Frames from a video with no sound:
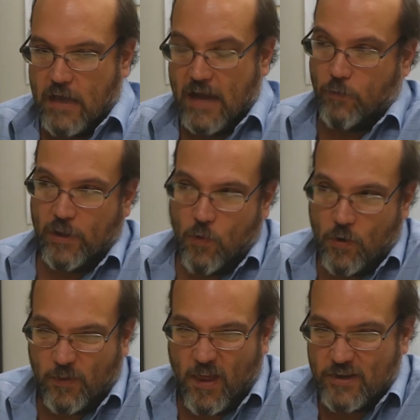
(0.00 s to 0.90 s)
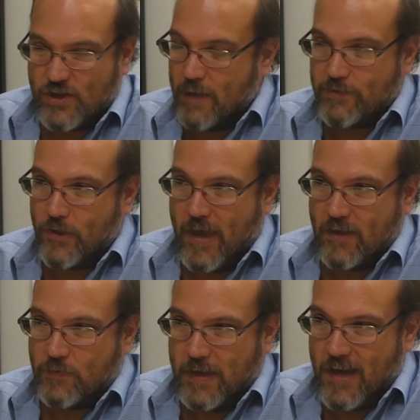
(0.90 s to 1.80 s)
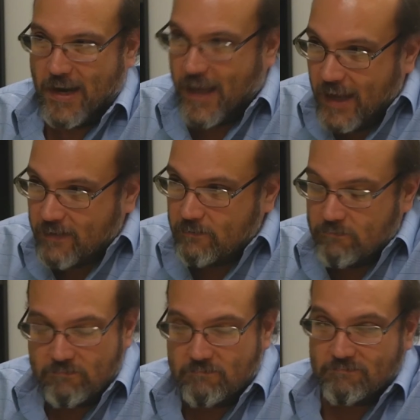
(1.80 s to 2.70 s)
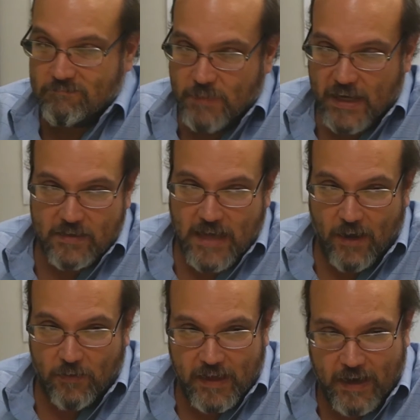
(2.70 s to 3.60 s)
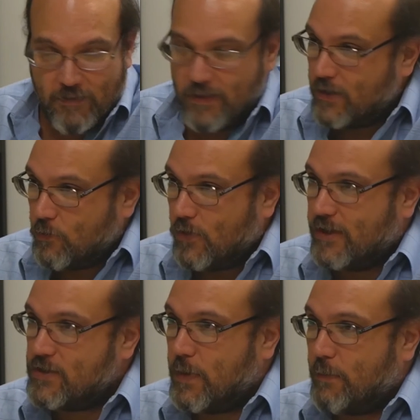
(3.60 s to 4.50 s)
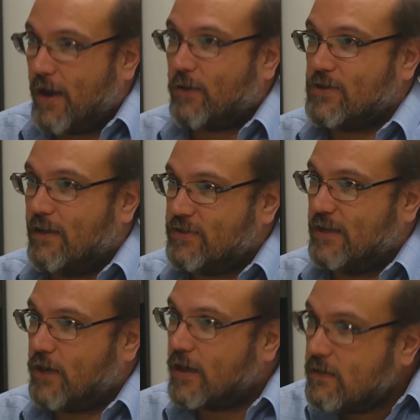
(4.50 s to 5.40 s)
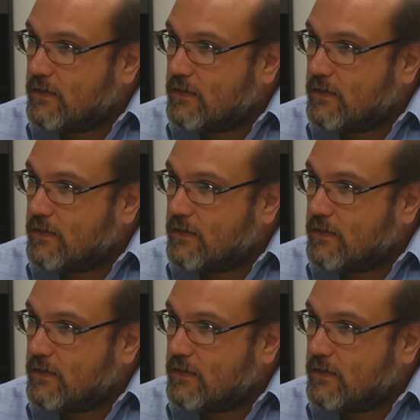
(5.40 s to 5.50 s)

I don't really work with a lot of shops that do ASP.NET because I don't think everything in the world needs to be Microsoft centric.